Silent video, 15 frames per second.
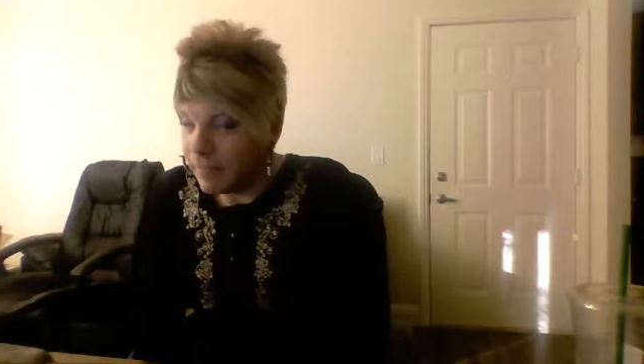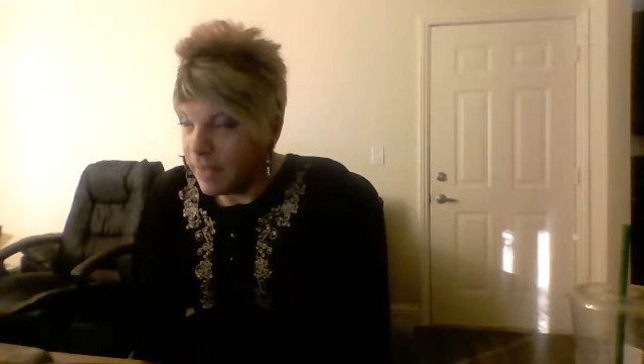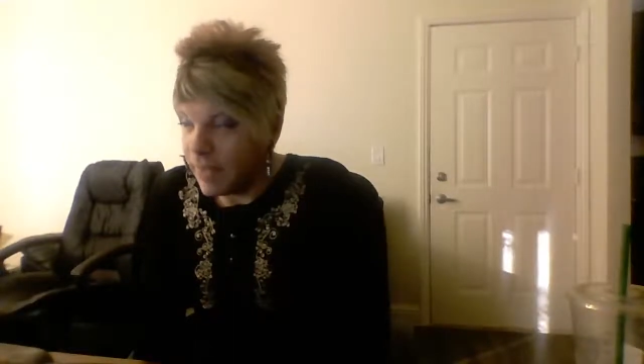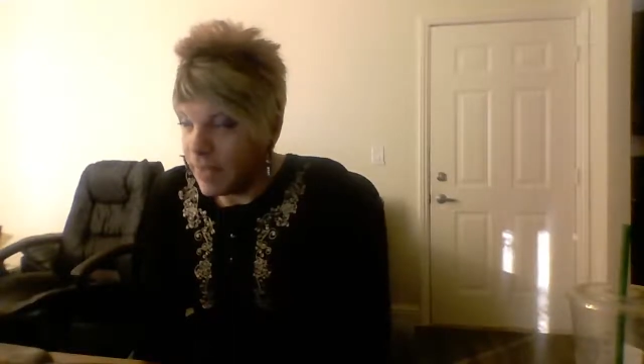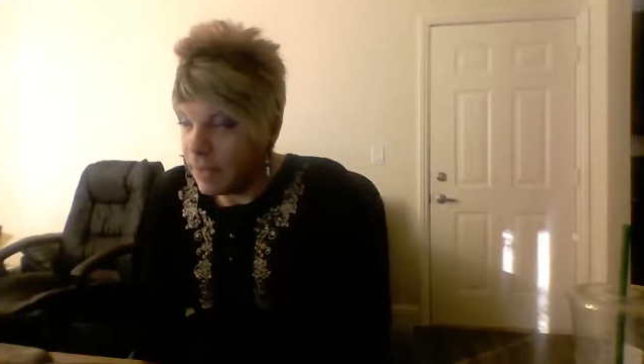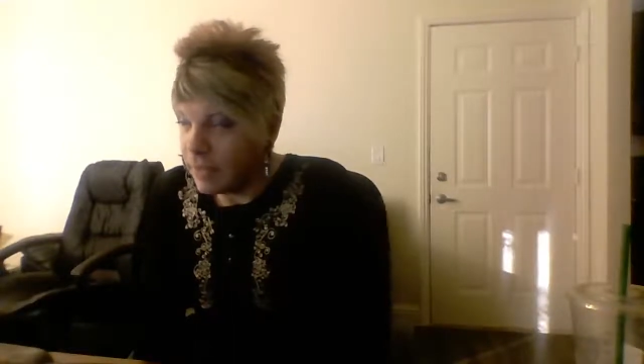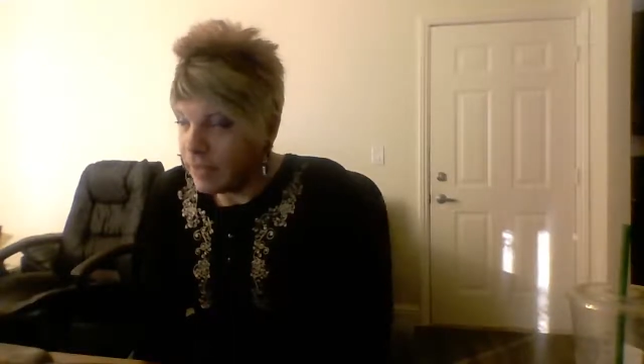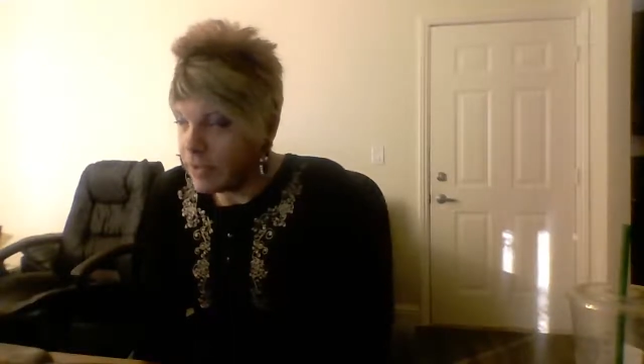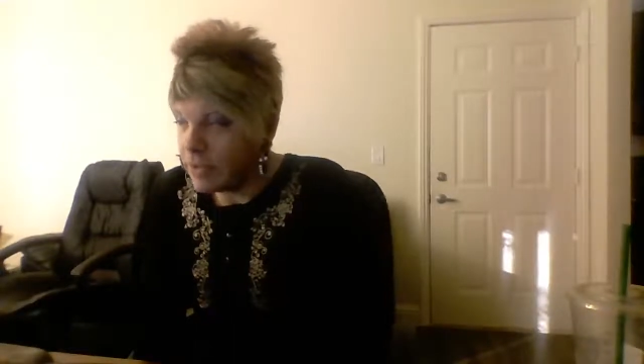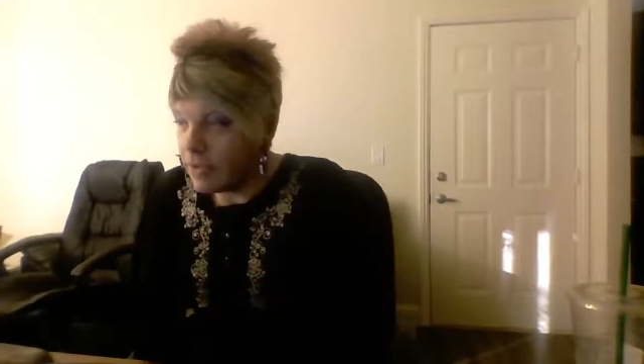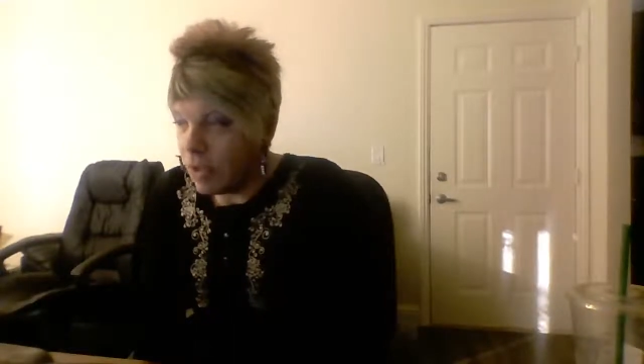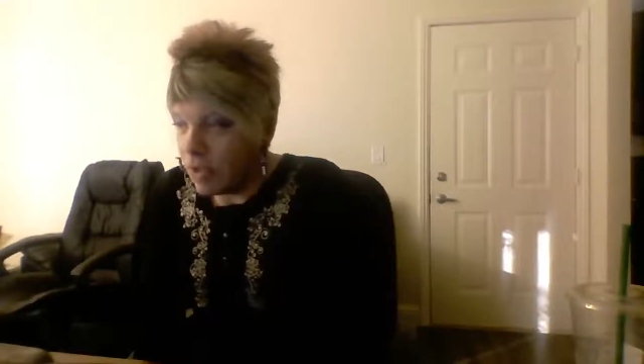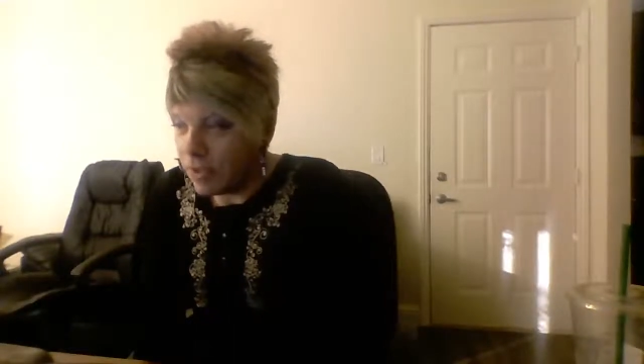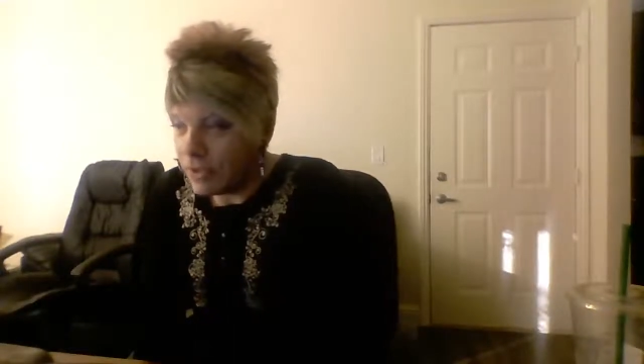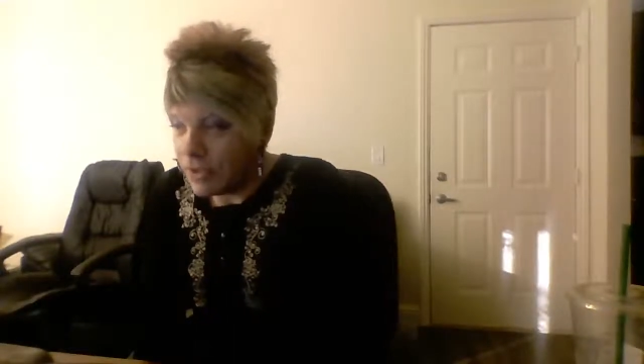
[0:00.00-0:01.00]
the
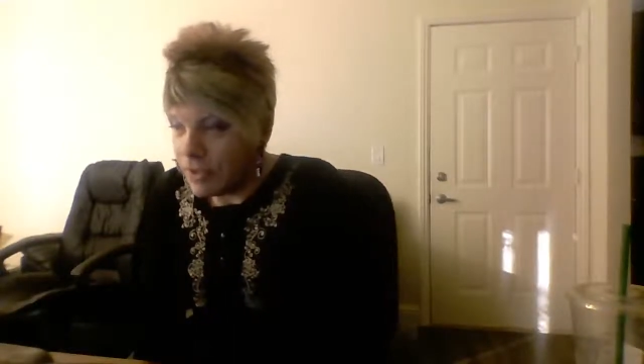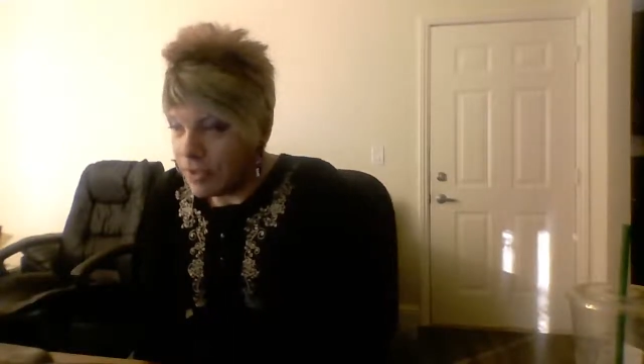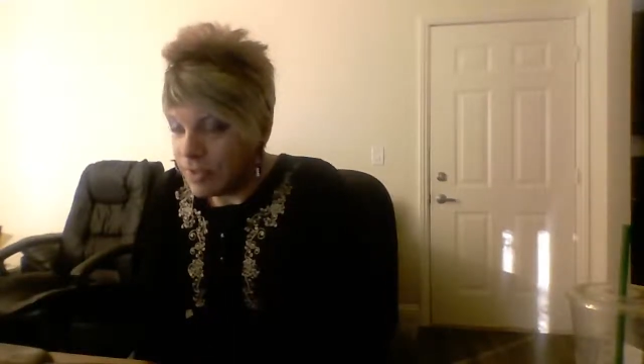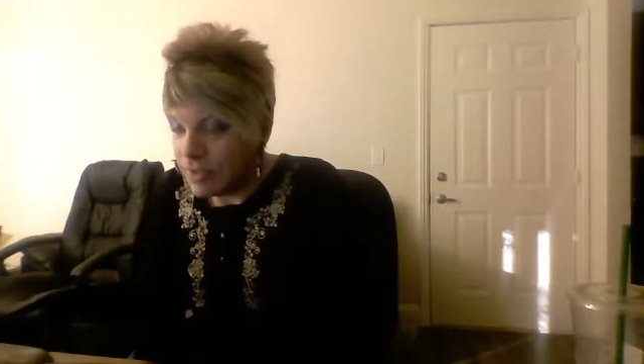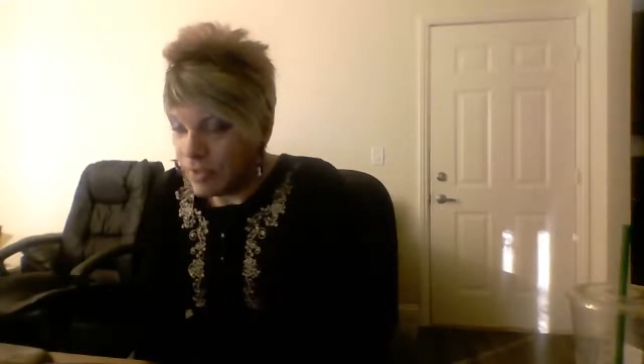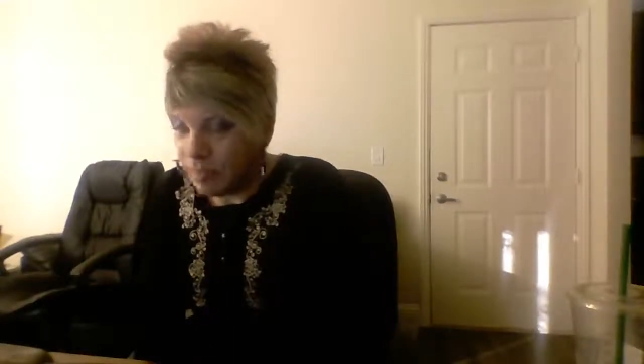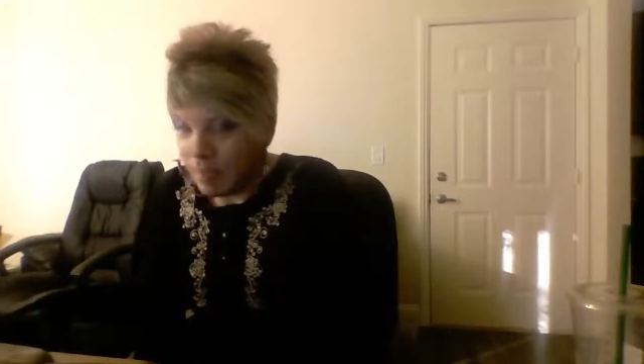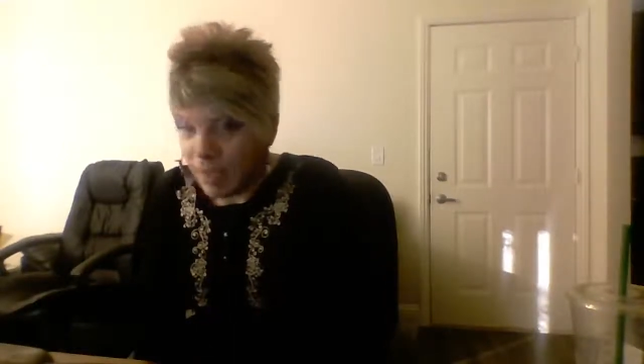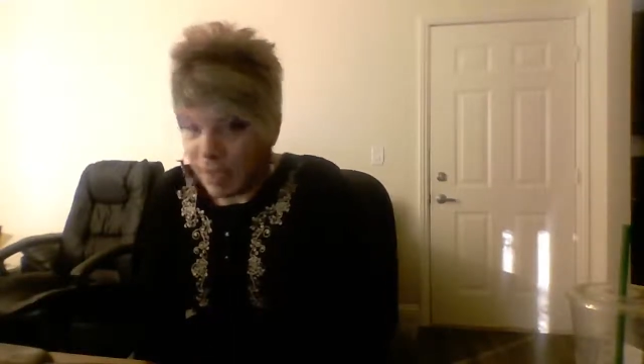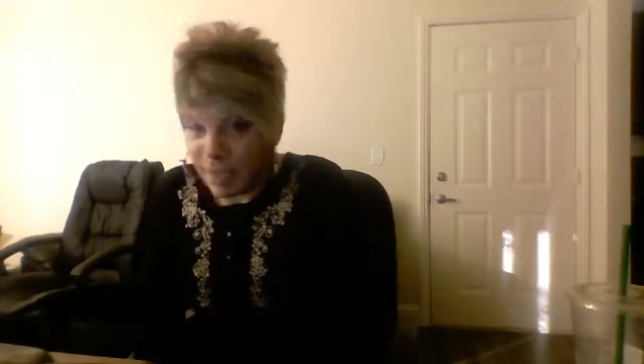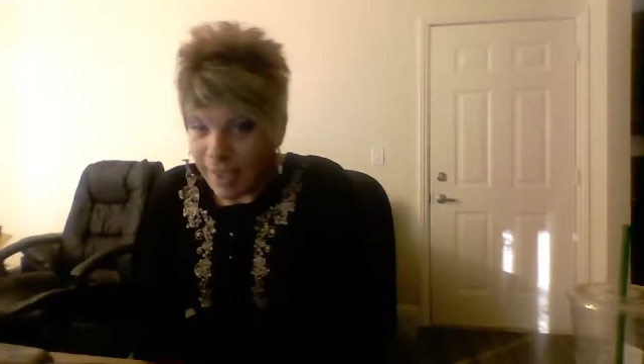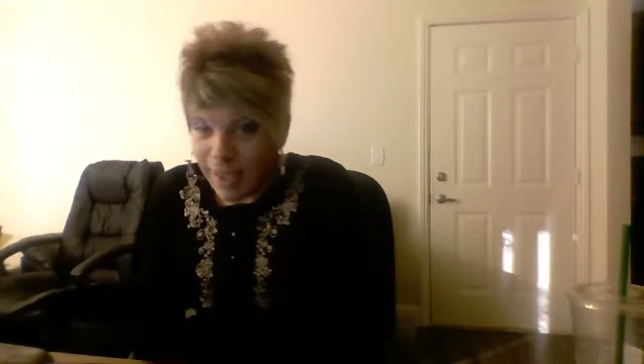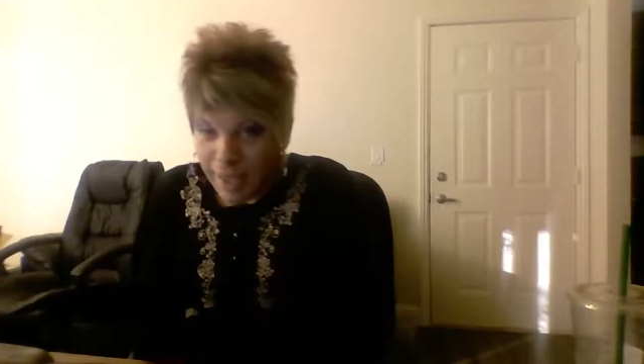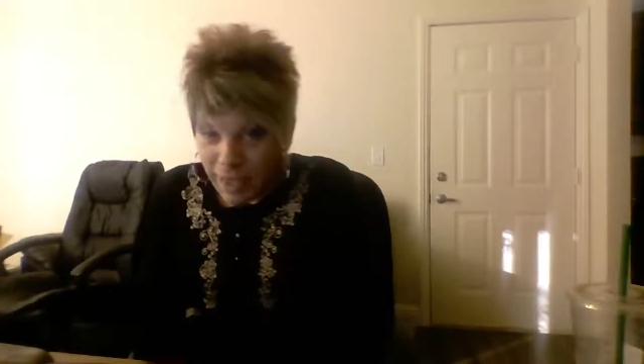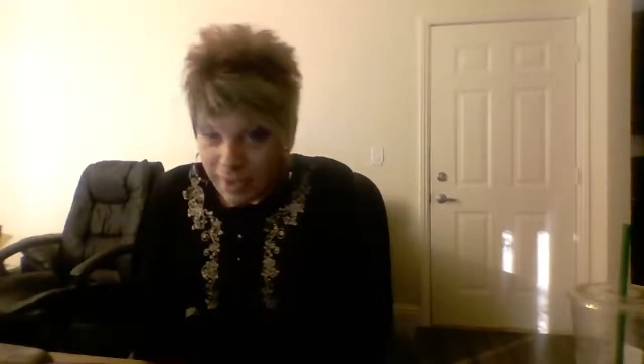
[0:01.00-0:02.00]
solar system and the
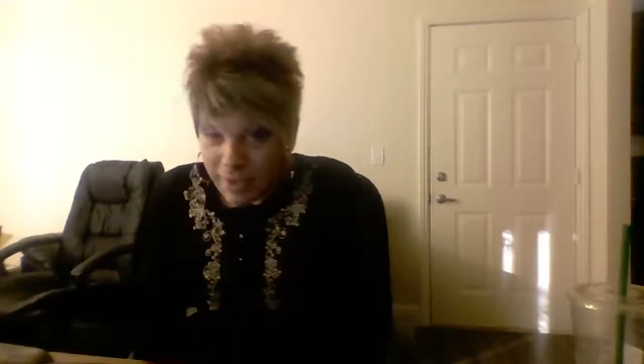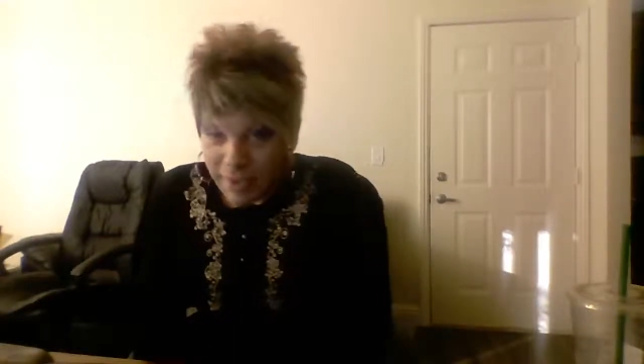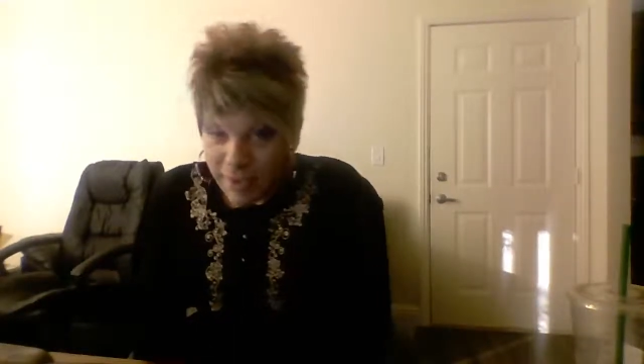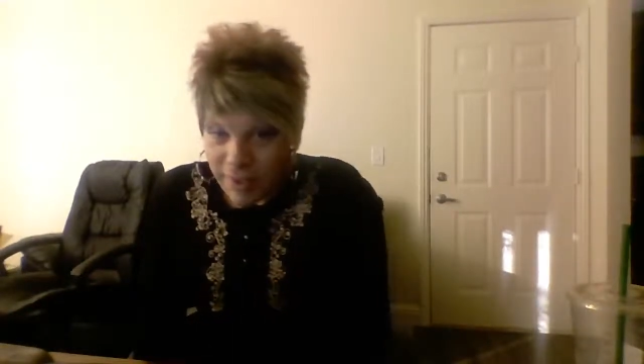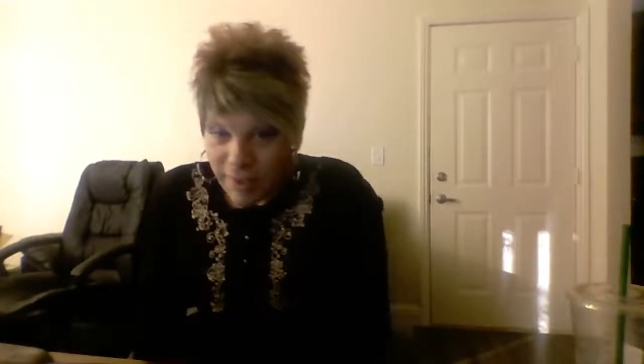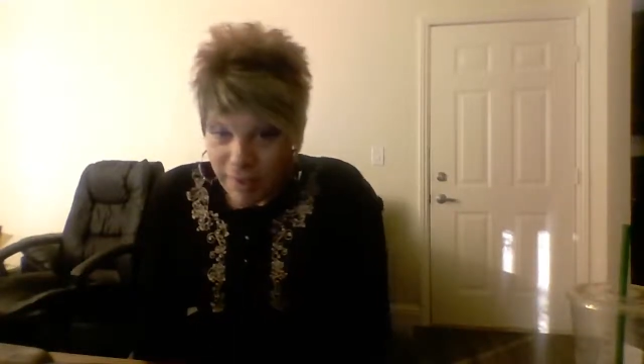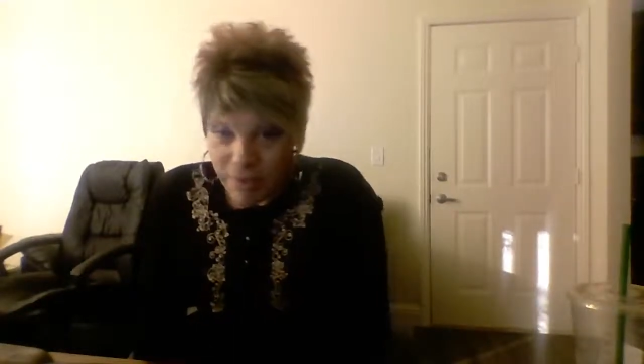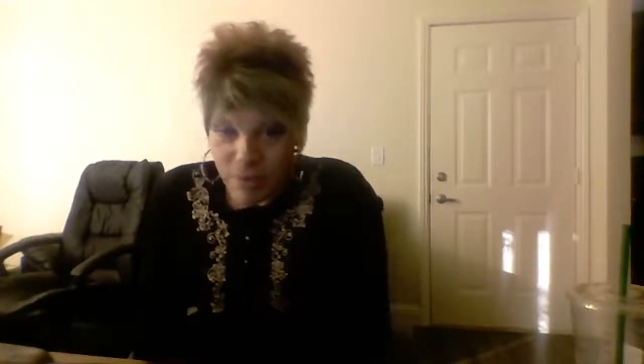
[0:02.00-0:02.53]
galaxy